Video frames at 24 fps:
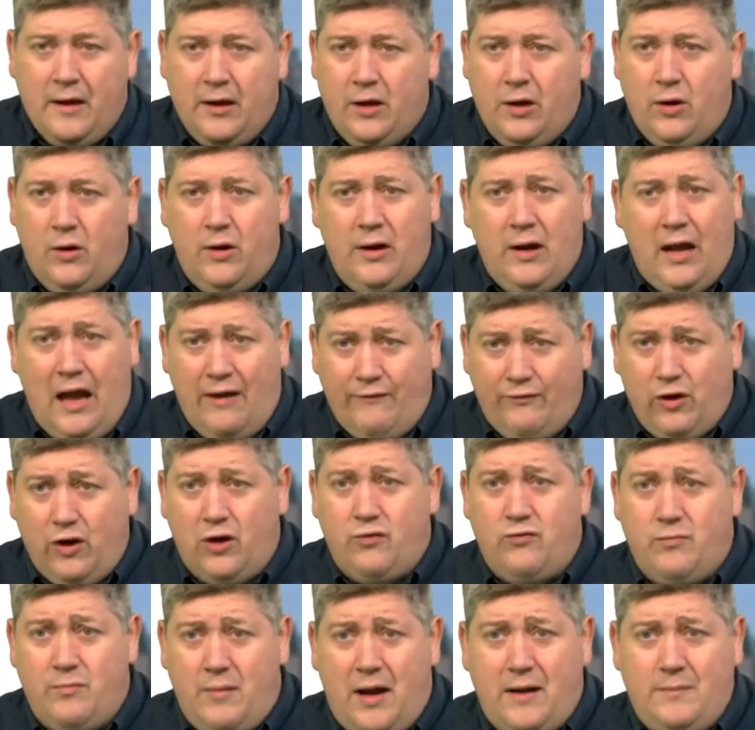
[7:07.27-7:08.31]
You know, and I've got
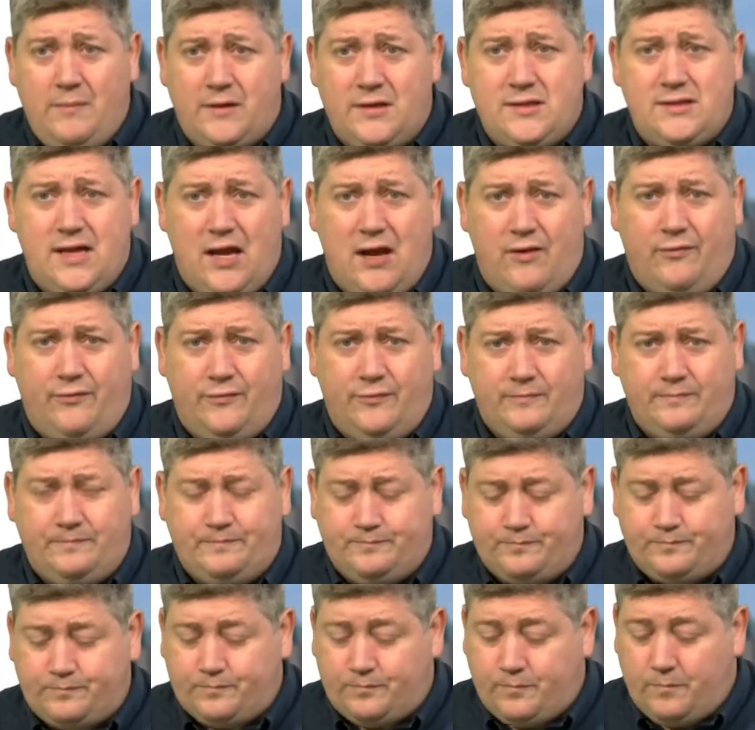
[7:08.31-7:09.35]
to remind myself
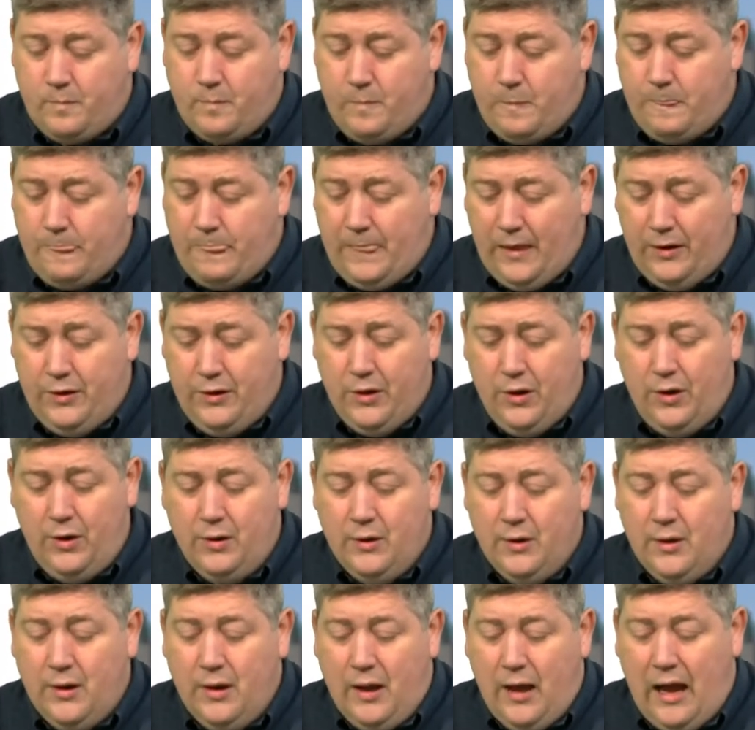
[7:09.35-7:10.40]
you know,
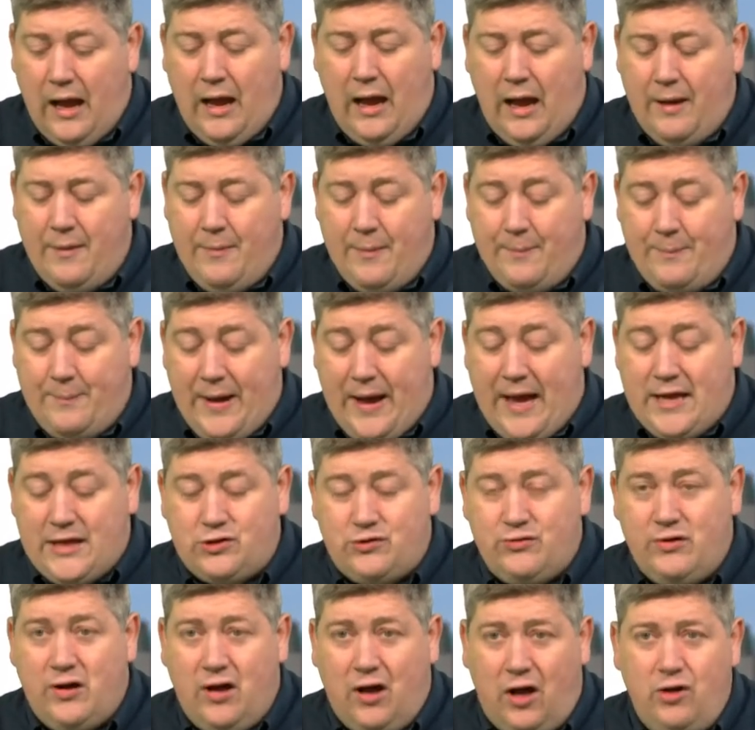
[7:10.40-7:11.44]
I, am
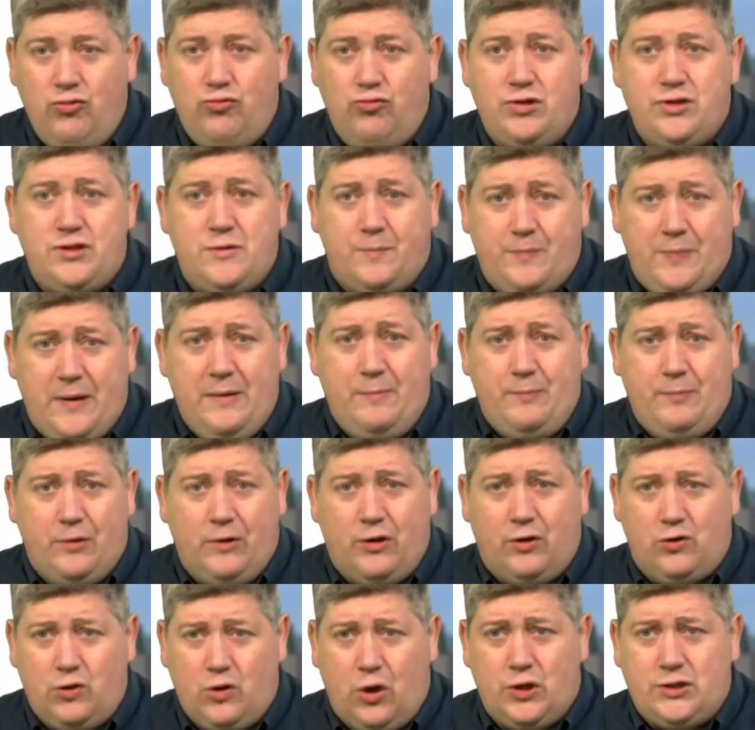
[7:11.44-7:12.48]
pastoring hundreds of
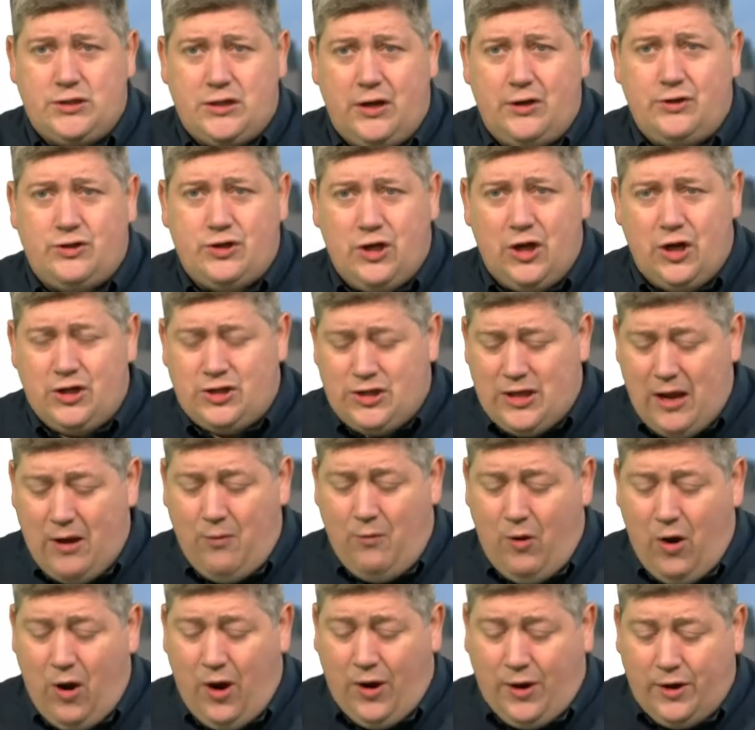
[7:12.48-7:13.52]
people across our church
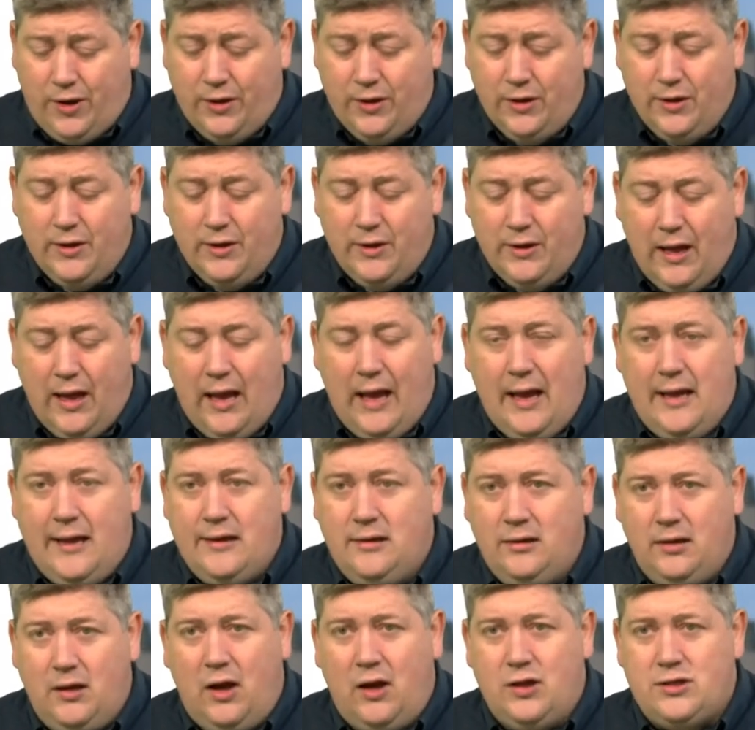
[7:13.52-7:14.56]
network,
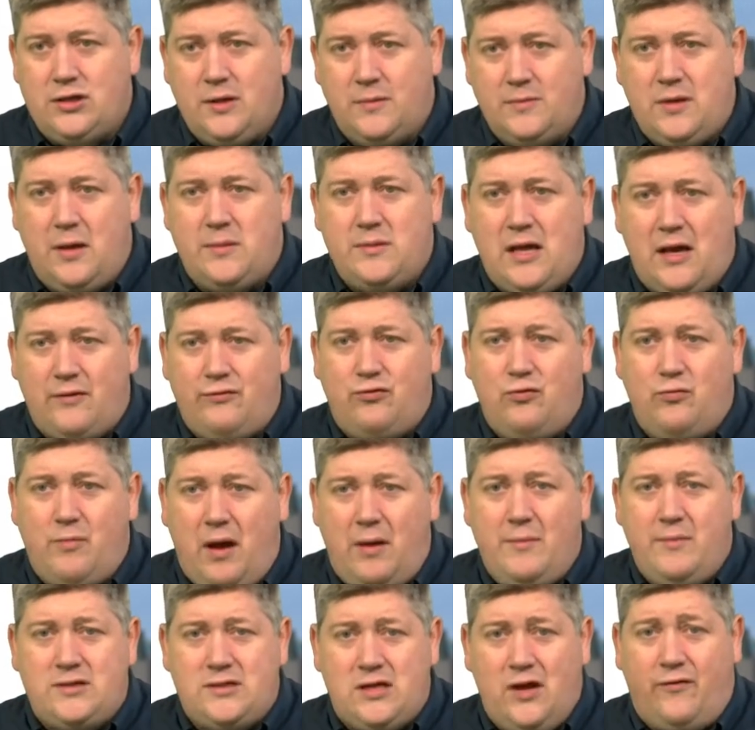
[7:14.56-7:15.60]
and uh, sometimes I have to
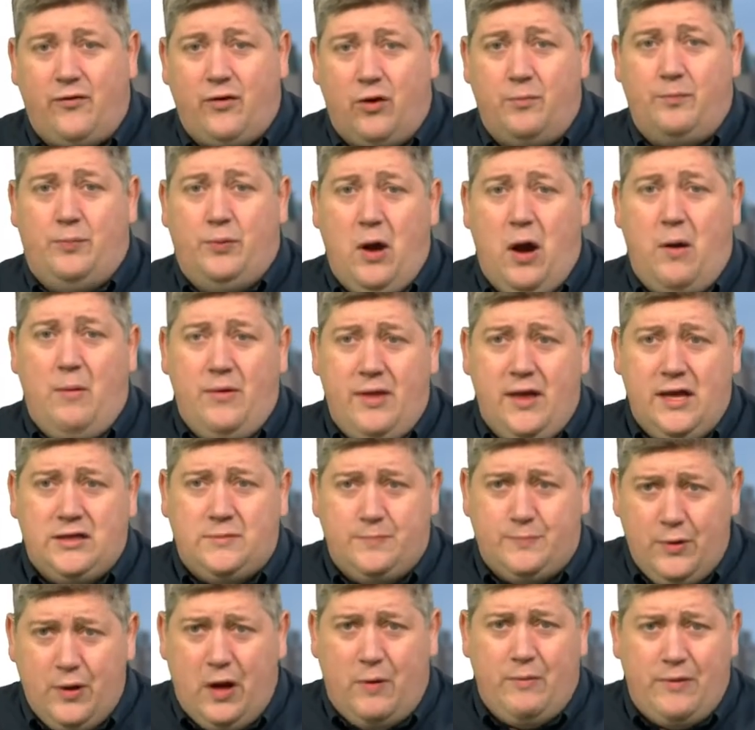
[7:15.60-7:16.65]
remind myself, I've got to put up with this,
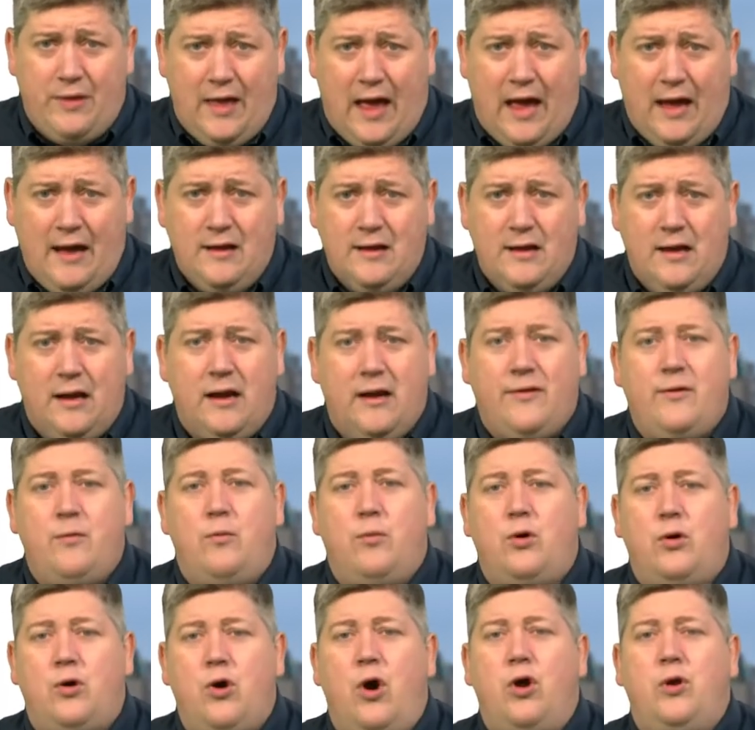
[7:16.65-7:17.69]
put up with that. And I think,
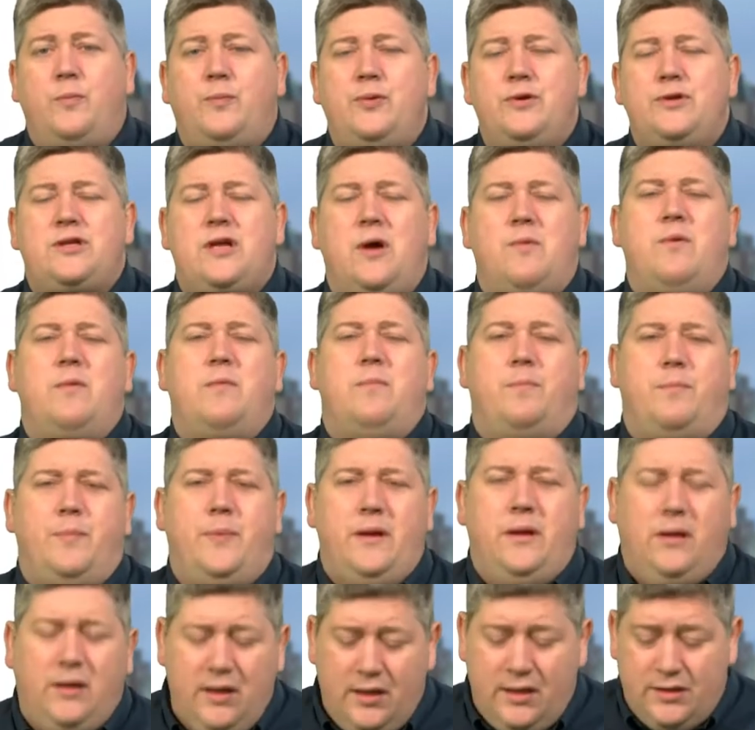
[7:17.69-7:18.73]
well, God puts up with
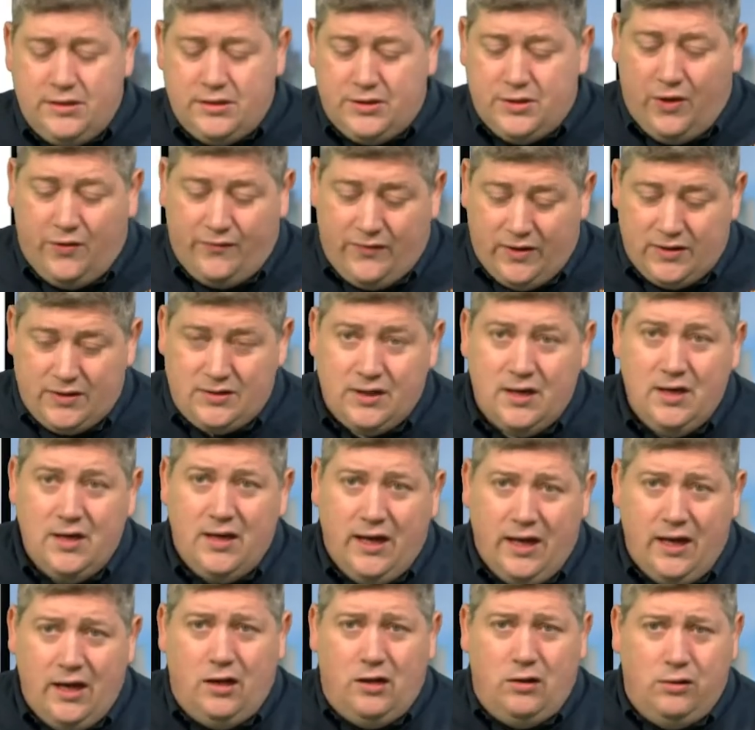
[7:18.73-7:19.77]
billions of us,
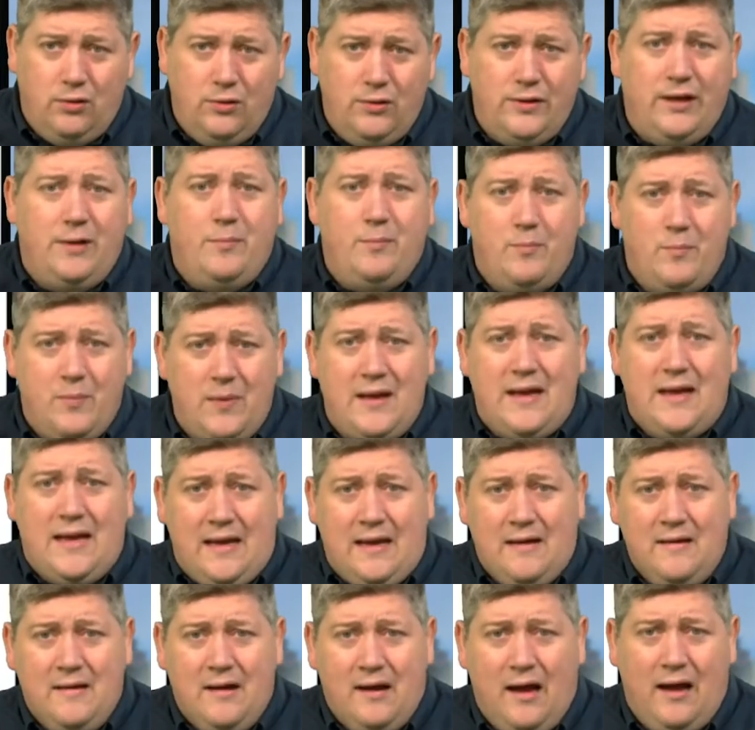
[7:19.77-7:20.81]
including me.